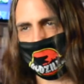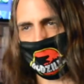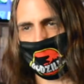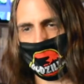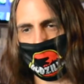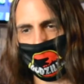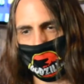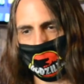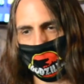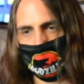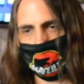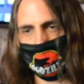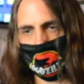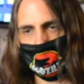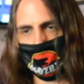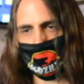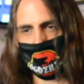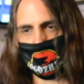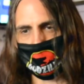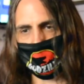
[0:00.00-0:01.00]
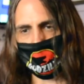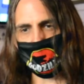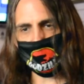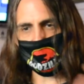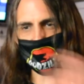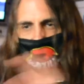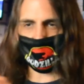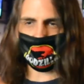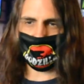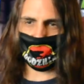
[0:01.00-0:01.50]
When it moved to
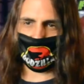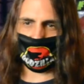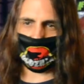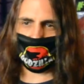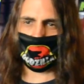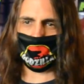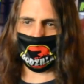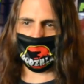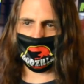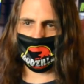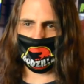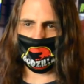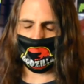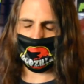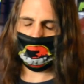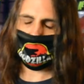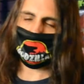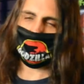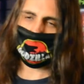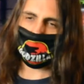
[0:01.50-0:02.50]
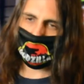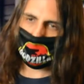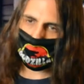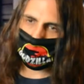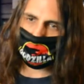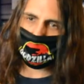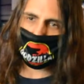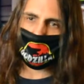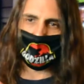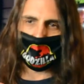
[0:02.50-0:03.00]
St. Joe, it was
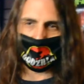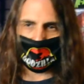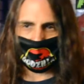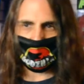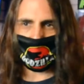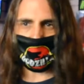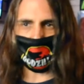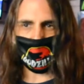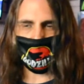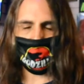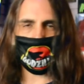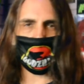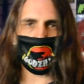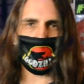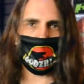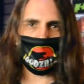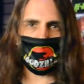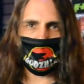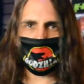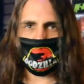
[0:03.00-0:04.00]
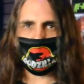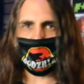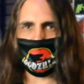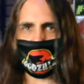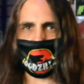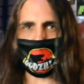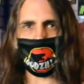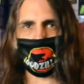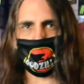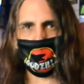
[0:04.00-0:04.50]
not as fun because the
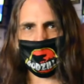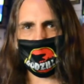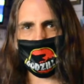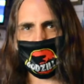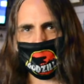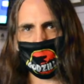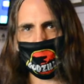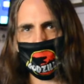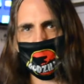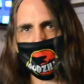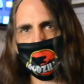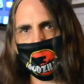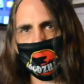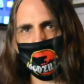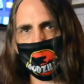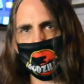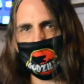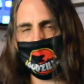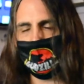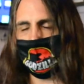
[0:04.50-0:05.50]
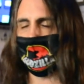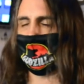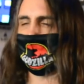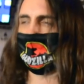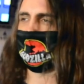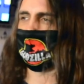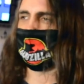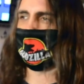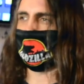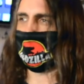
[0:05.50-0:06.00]
layout was kind of weird.
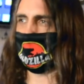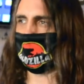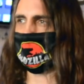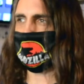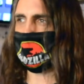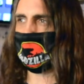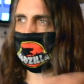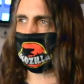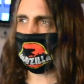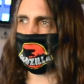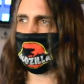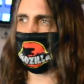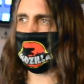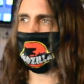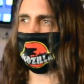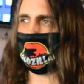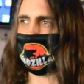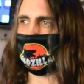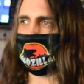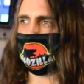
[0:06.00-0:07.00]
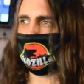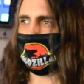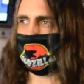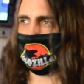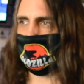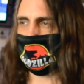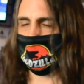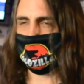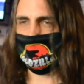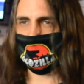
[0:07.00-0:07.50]
But now they're moving it back to
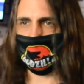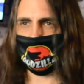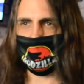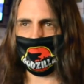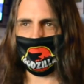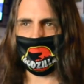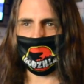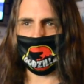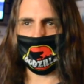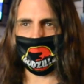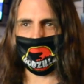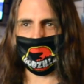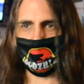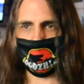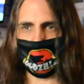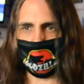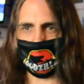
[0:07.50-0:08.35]
Kansas City, and